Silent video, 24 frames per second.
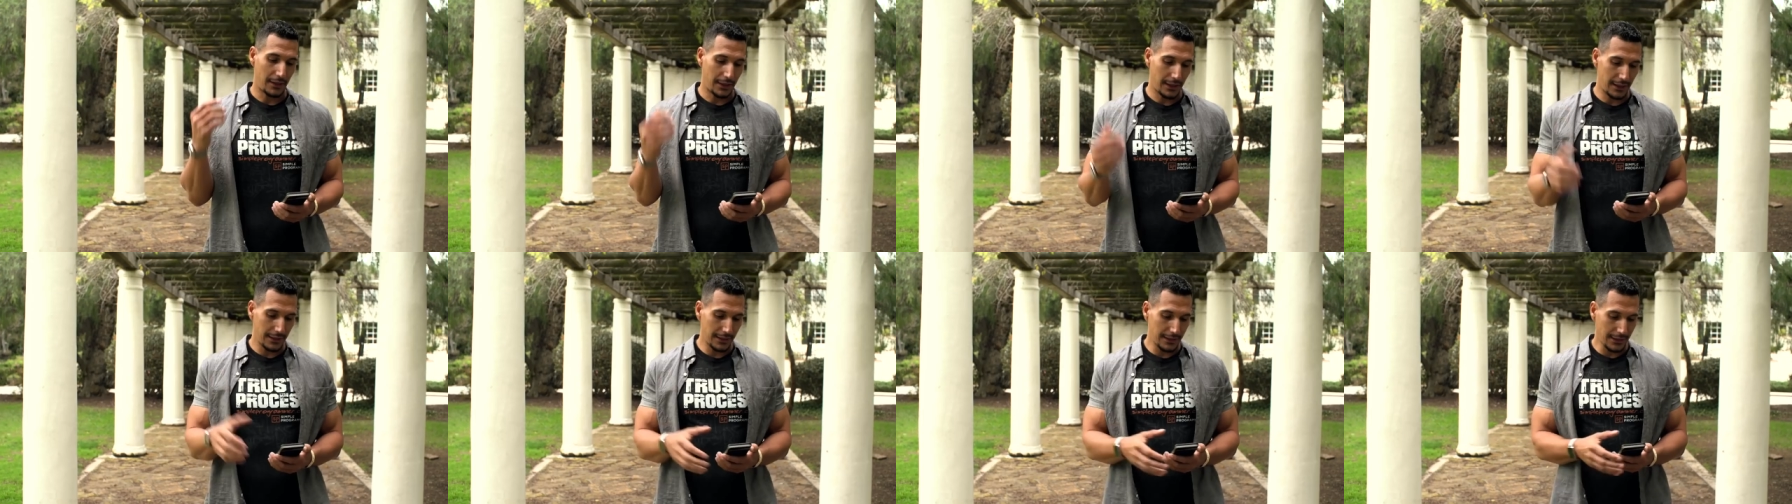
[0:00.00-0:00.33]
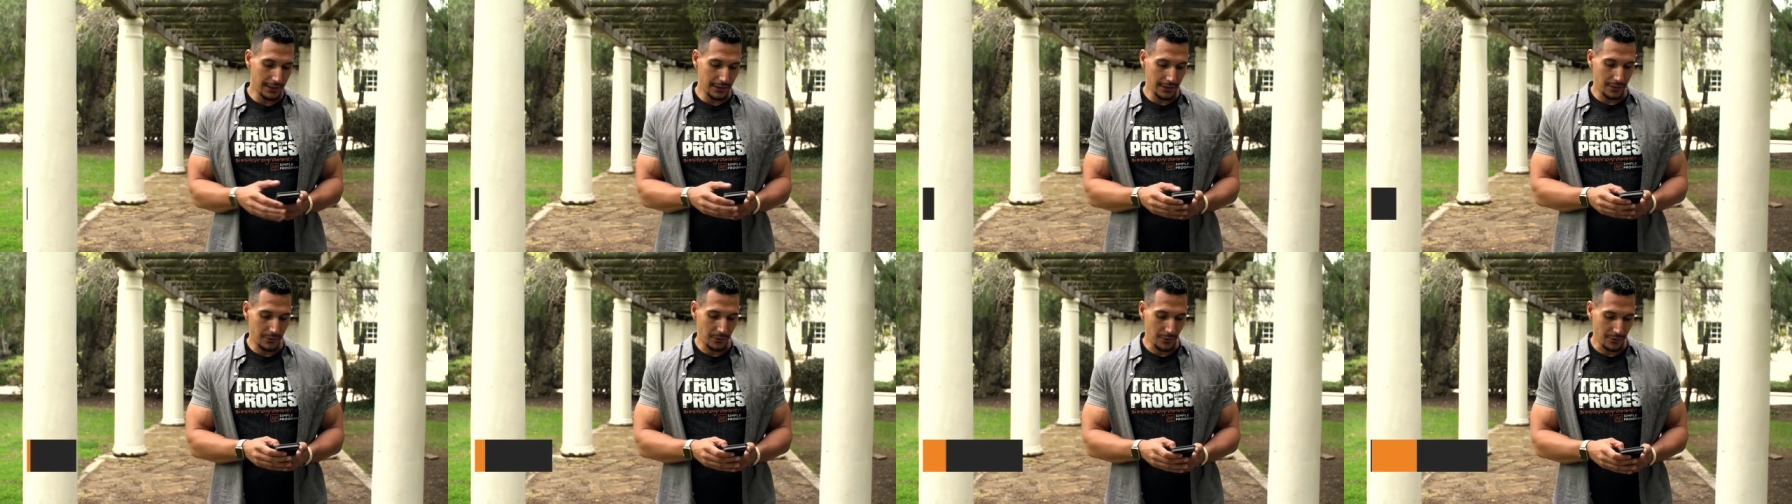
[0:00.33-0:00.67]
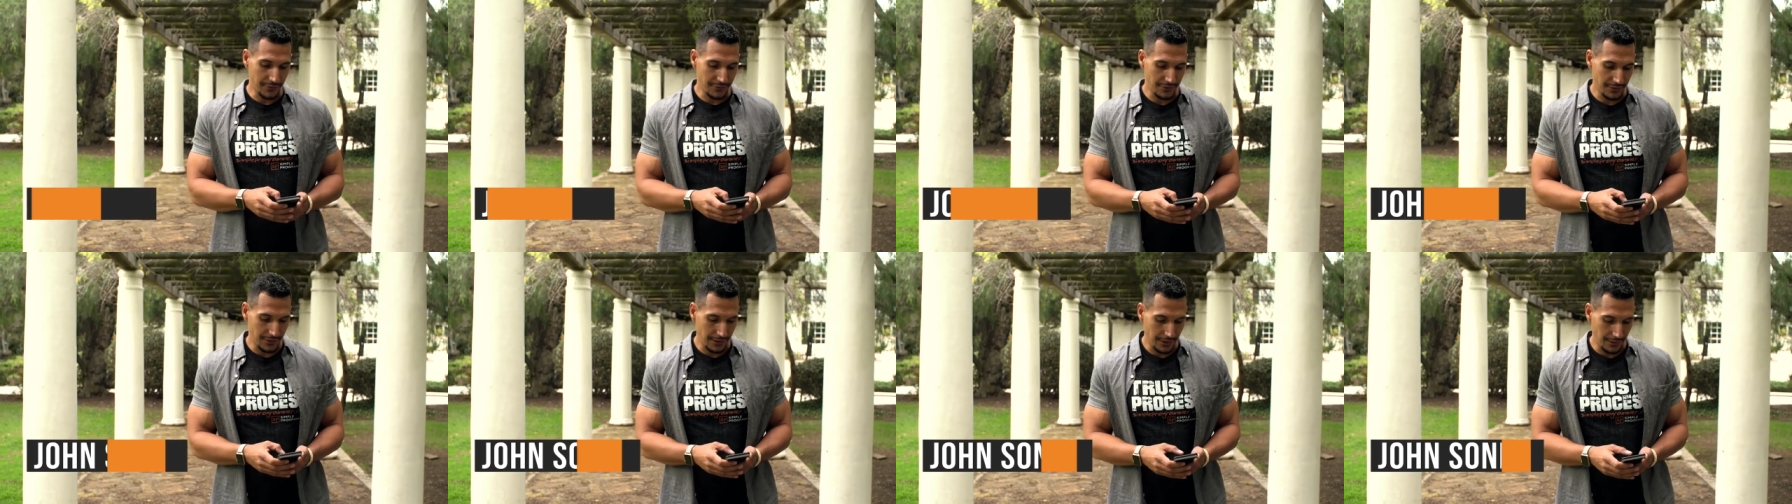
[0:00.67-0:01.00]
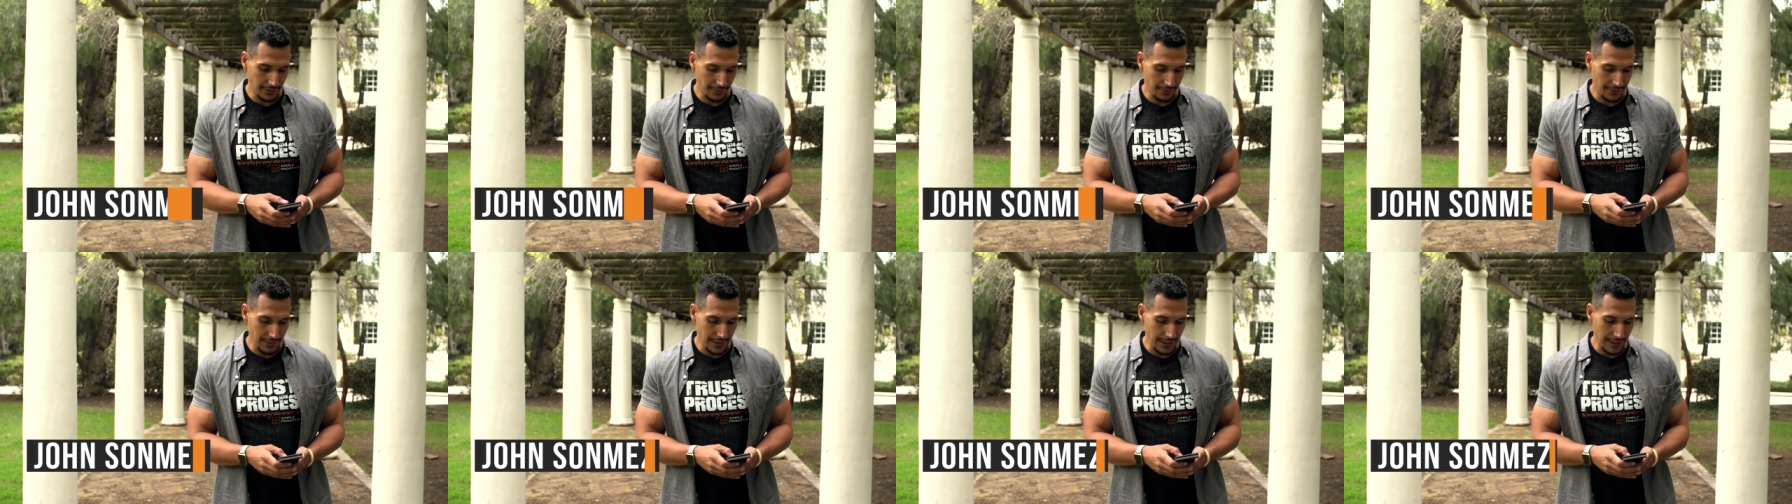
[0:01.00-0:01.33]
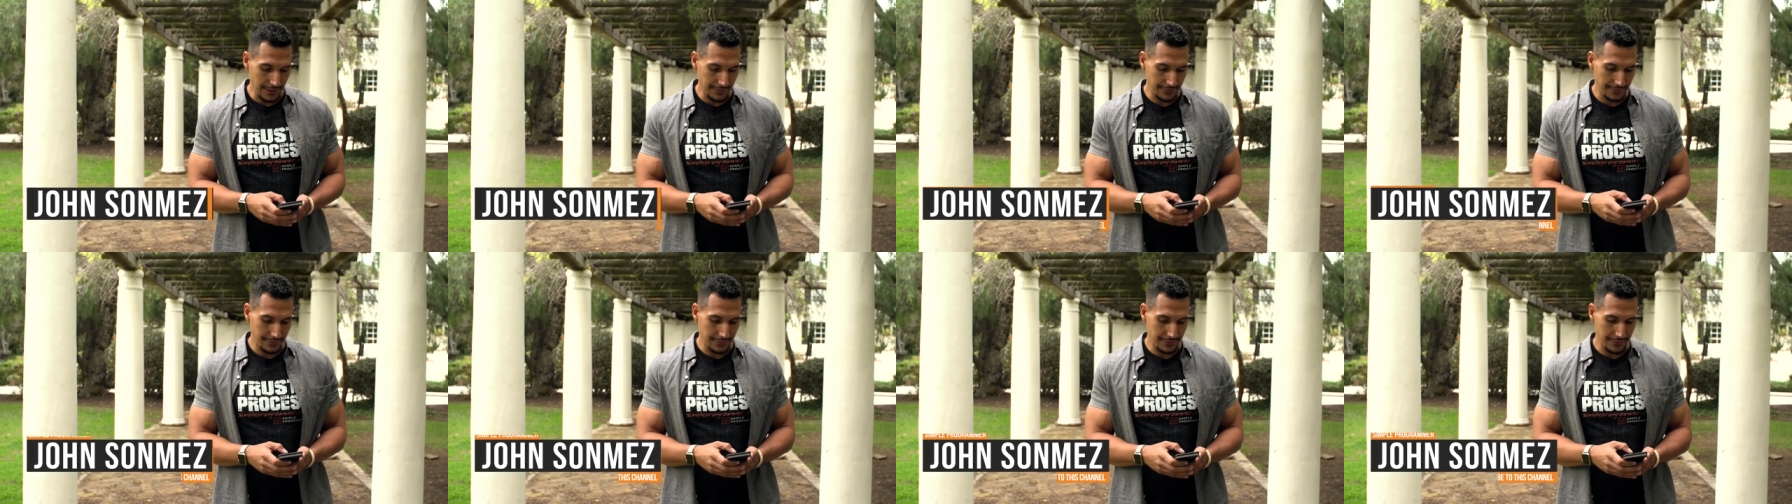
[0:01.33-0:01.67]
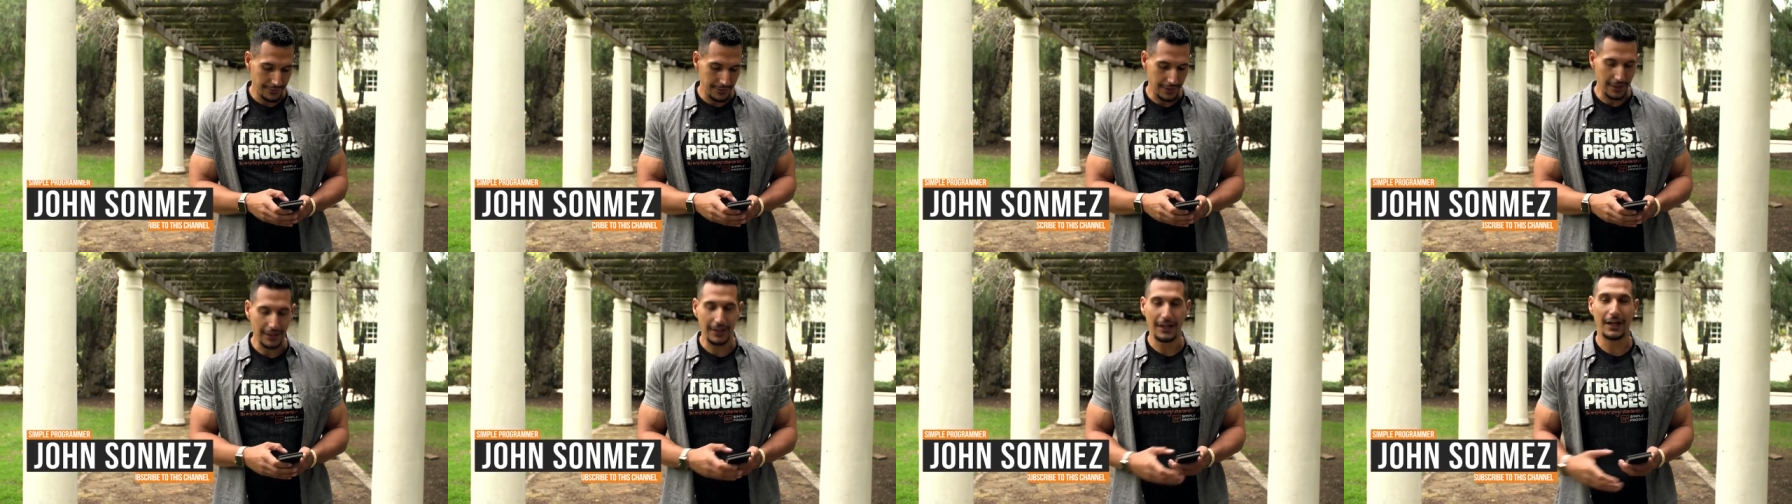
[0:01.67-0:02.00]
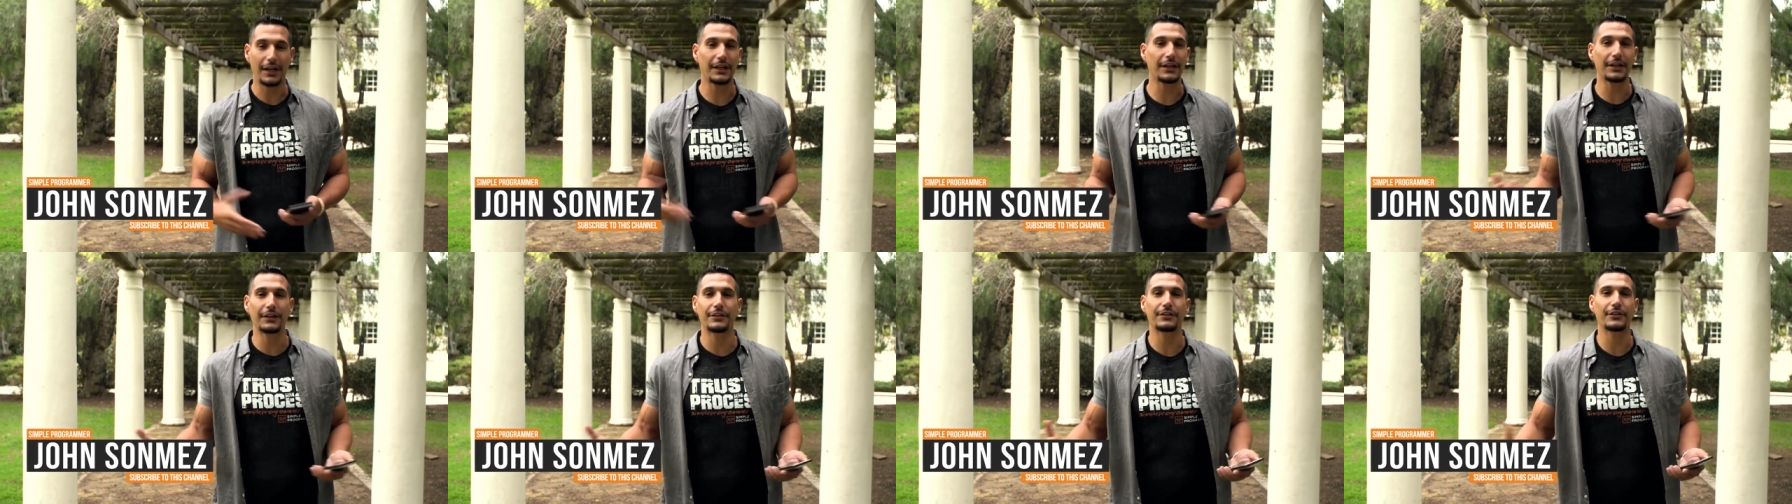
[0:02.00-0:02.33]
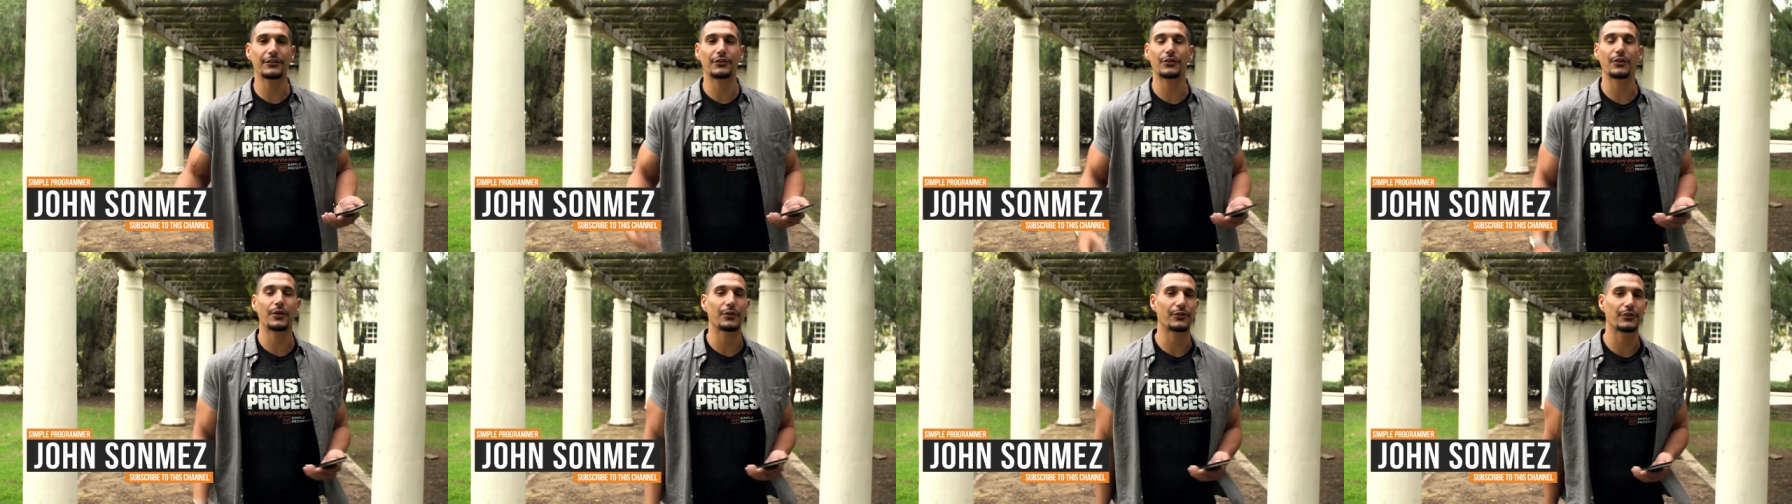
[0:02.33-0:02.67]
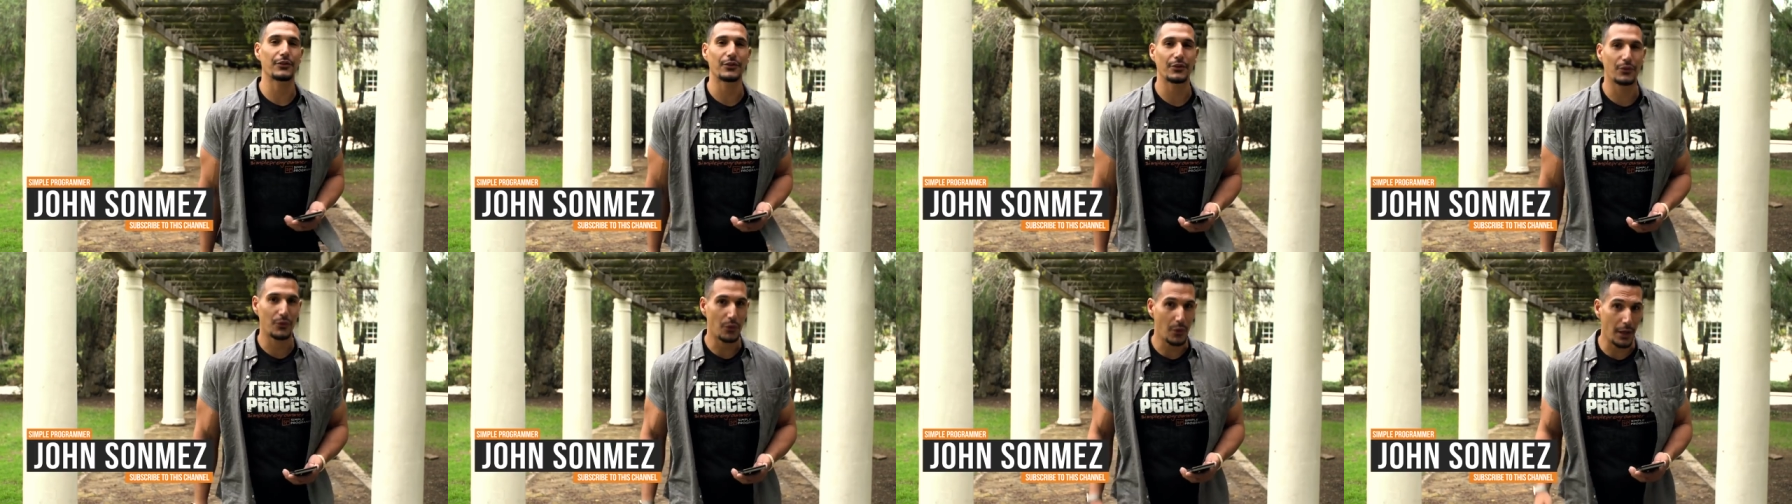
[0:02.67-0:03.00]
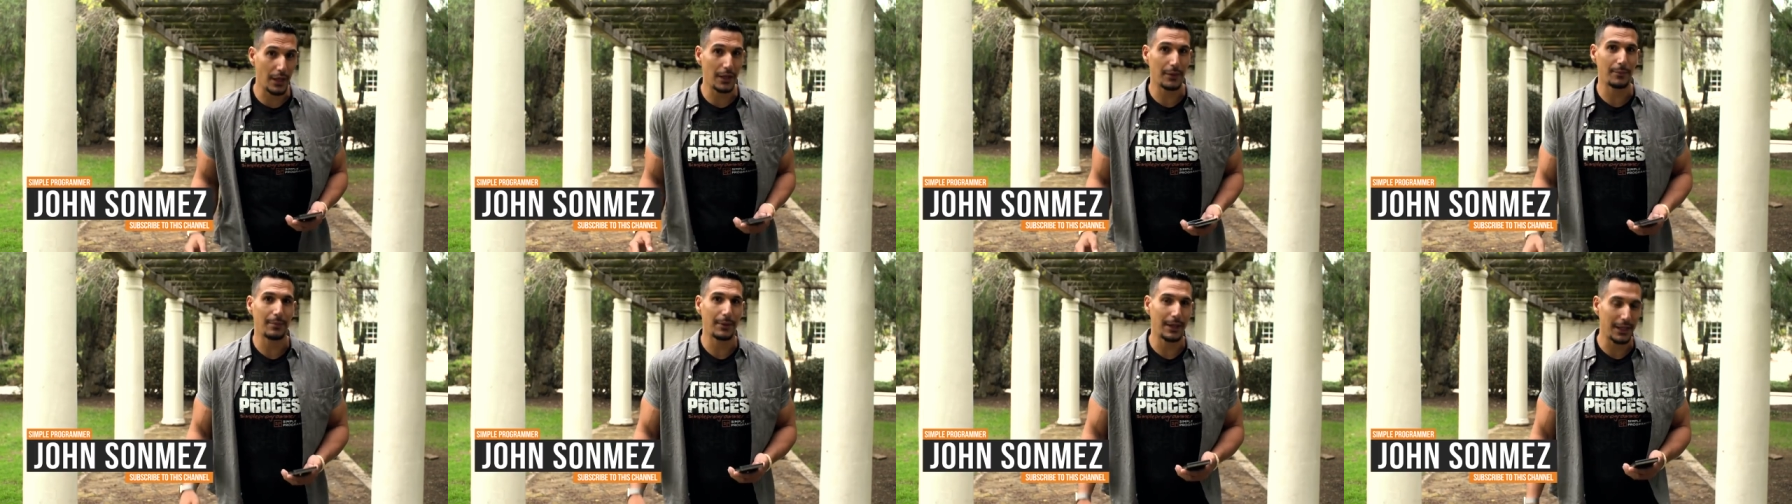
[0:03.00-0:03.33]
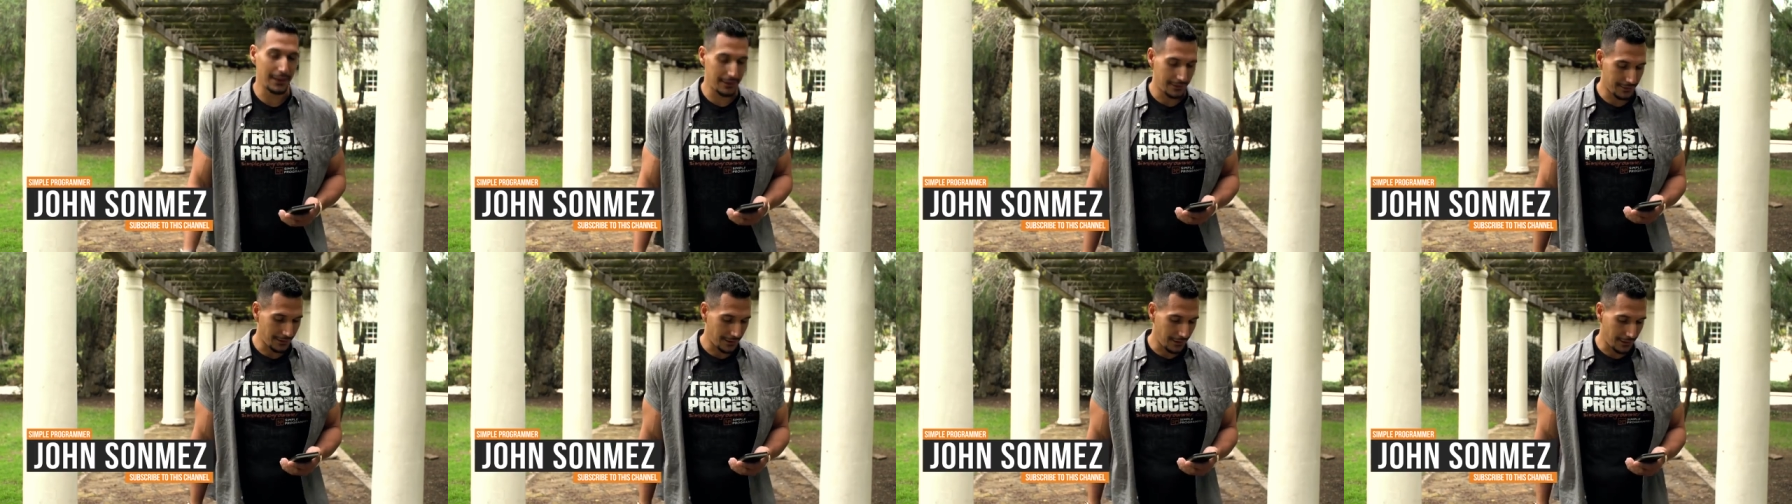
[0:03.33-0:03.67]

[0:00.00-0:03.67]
I got a question here that I get this question quite a bit.